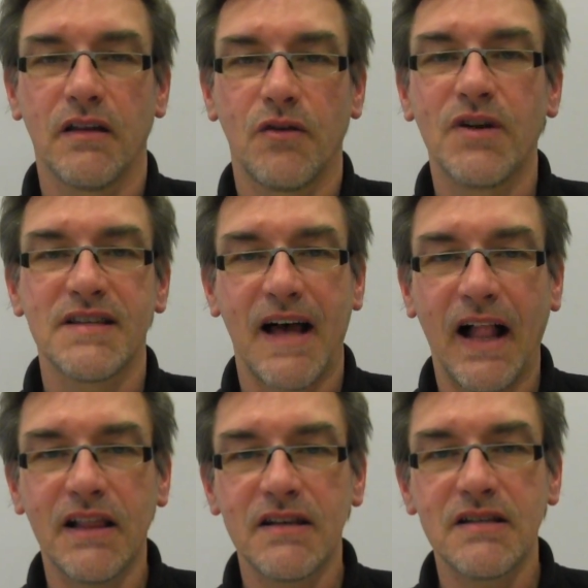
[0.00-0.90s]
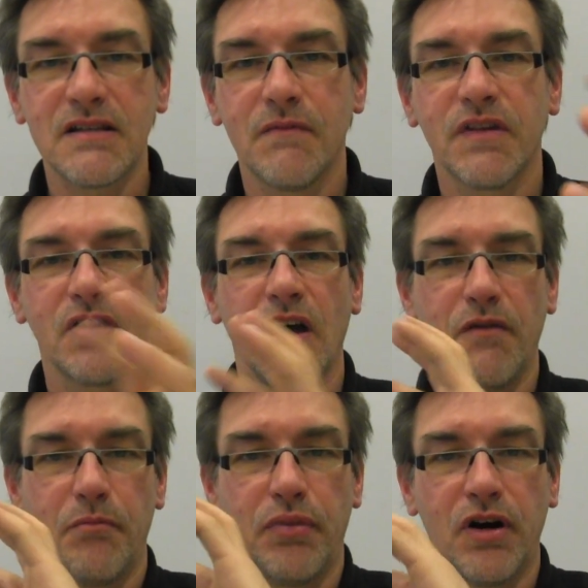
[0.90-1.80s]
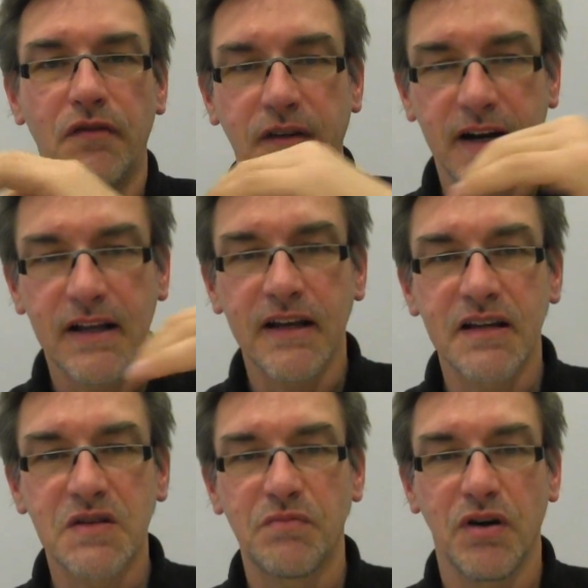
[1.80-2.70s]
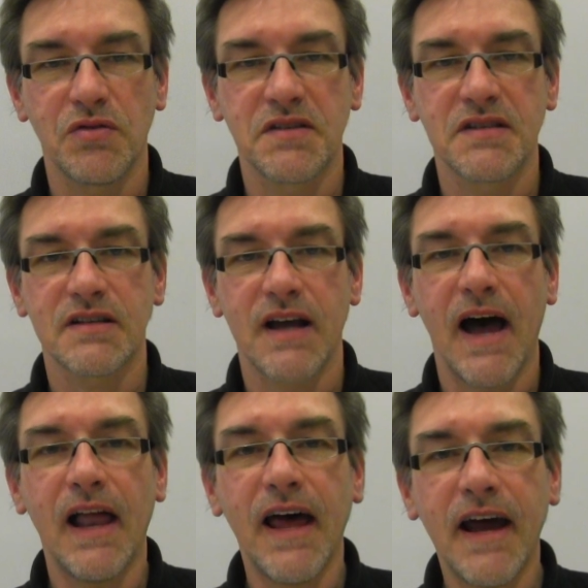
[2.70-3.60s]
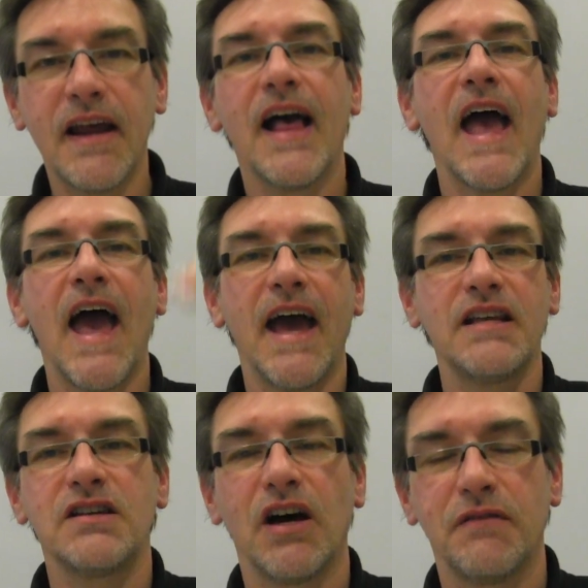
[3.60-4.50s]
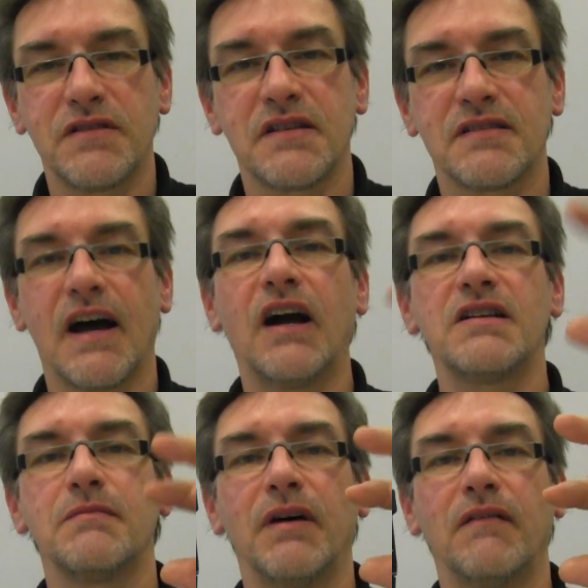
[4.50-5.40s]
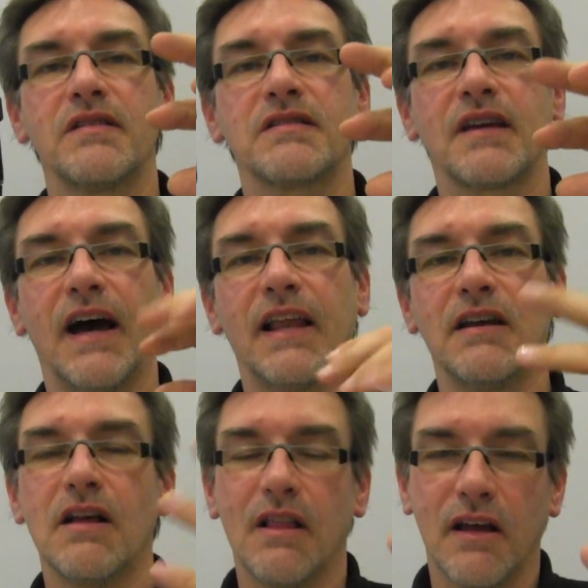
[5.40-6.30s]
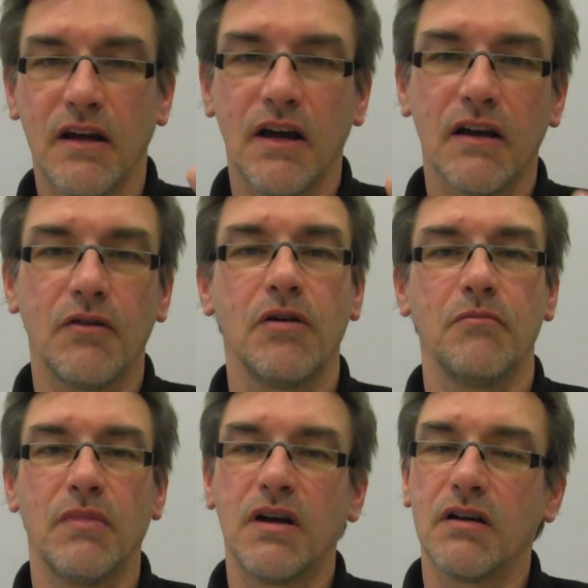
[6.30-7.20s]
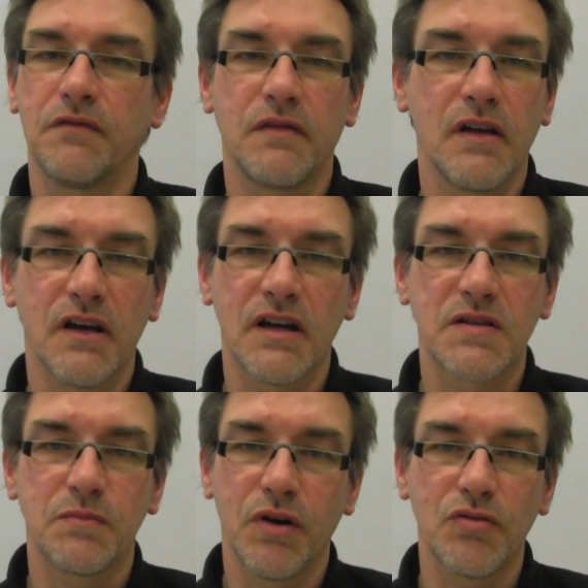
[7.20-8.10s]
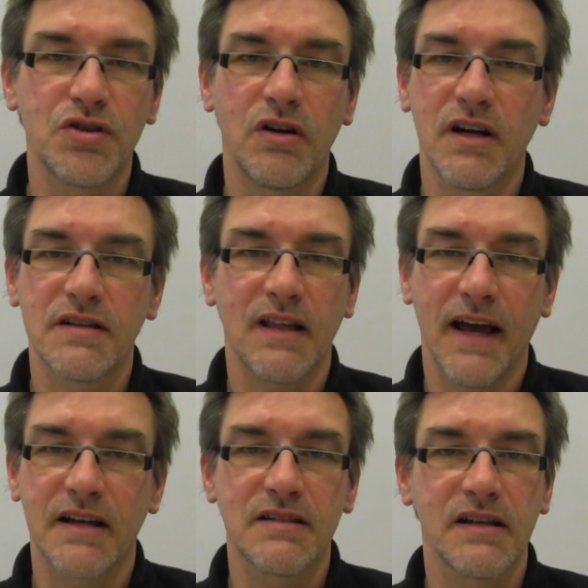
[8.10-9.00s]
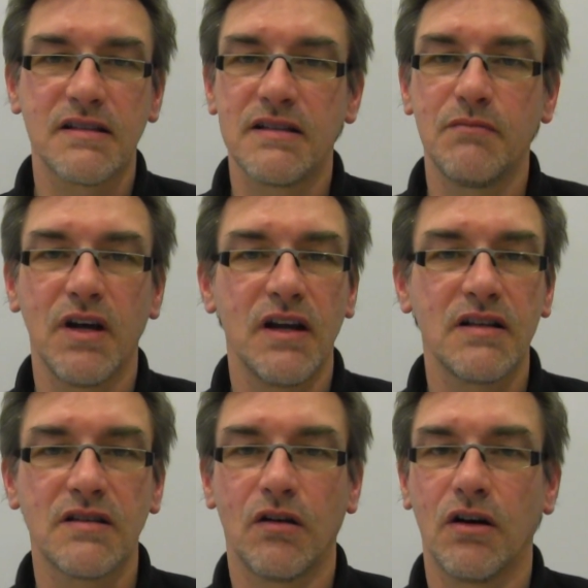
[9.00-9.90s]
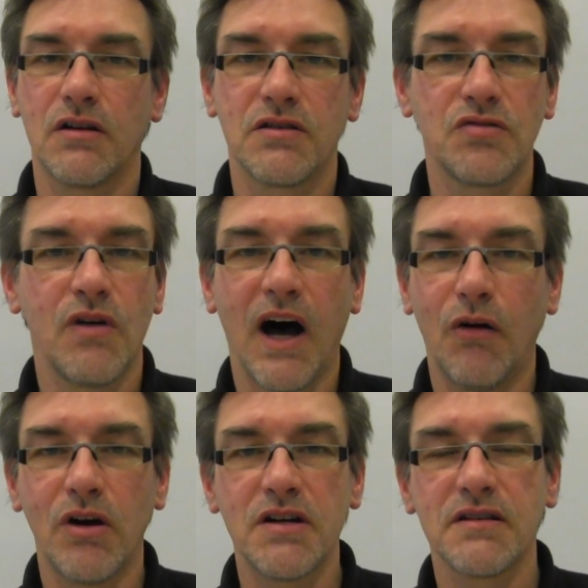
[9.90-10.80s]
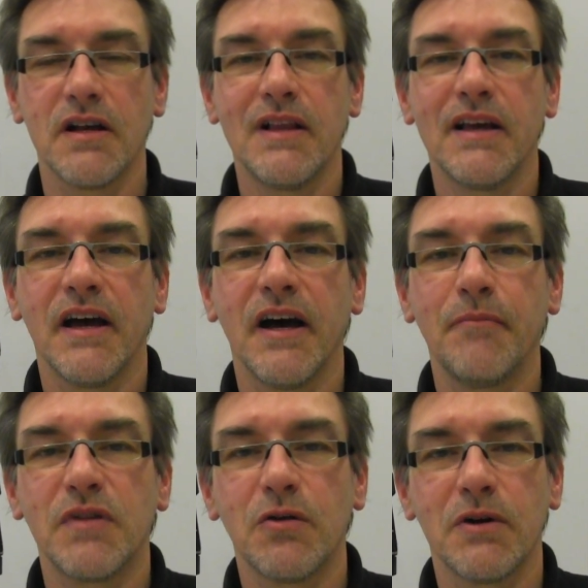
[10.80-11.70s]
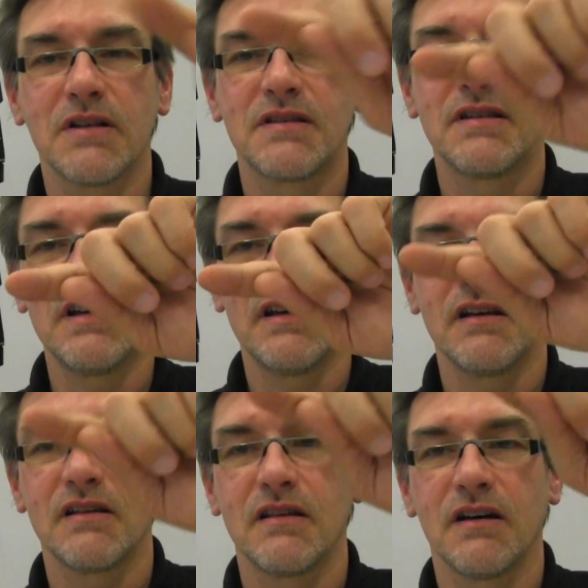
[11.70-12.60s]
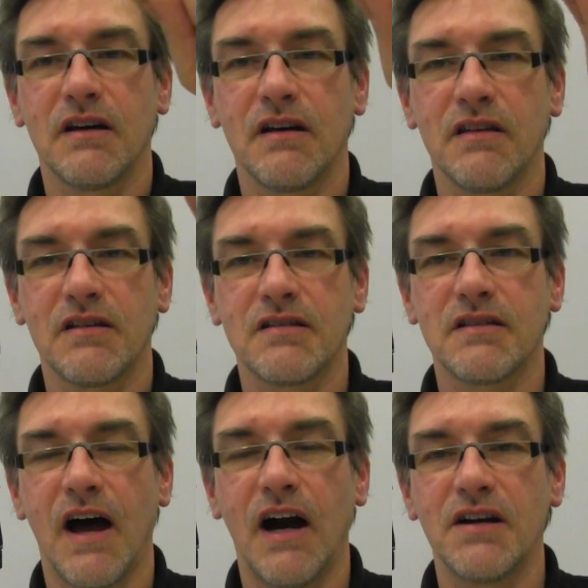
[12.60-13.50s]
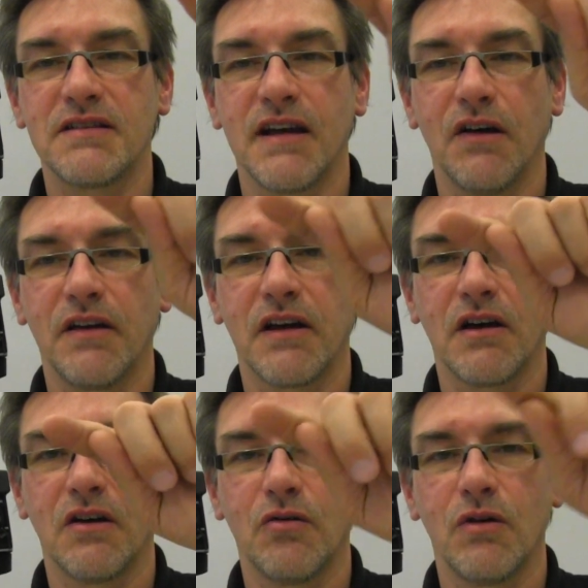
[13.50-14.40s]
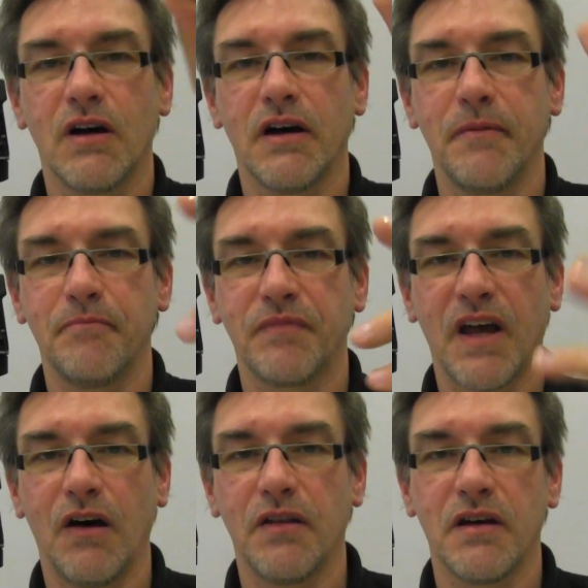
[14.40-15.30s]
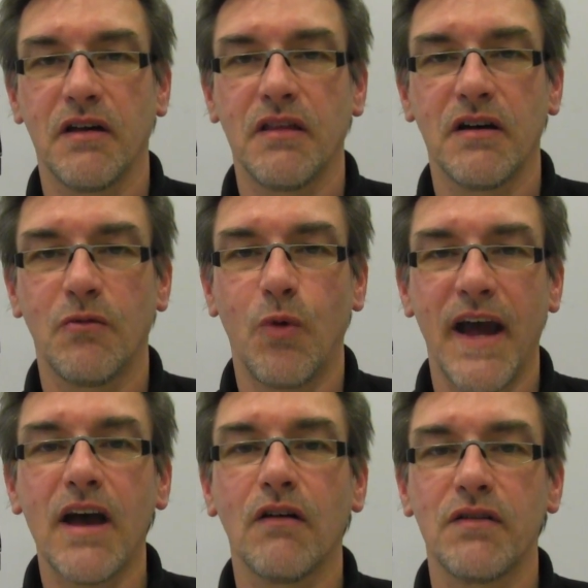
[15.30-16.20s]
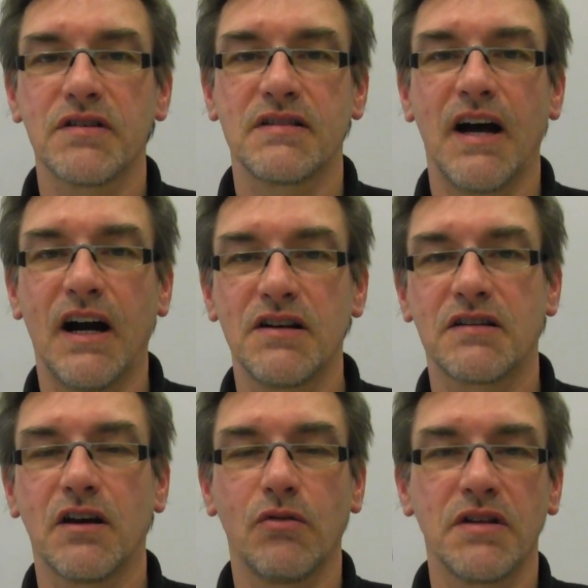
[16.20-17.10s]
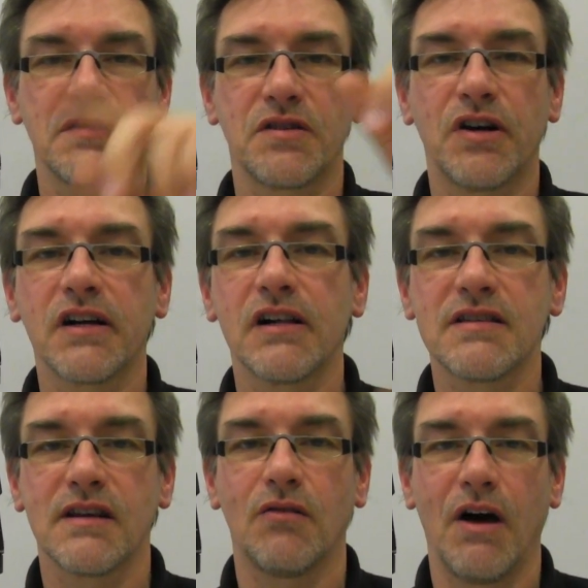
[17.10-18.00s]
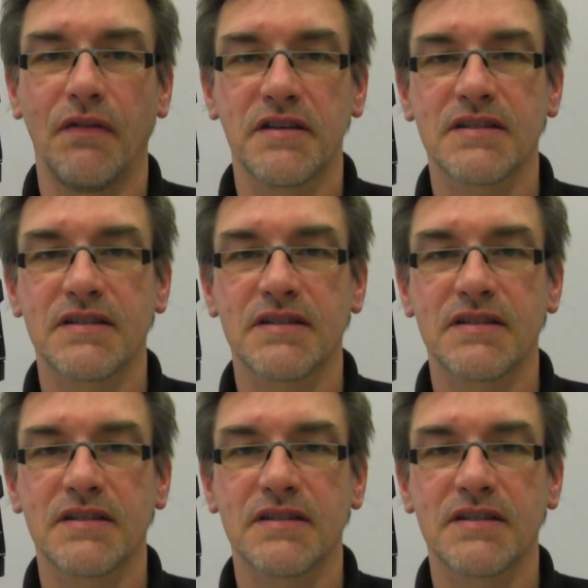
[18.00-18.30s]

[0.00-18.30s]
the result is you have a perfectly exposed skyline, and you have the stars above the skyline. If the exposure is like 60 minutes or 2 hours, you will see the stars, how they go, how the way of the stars go in circles around the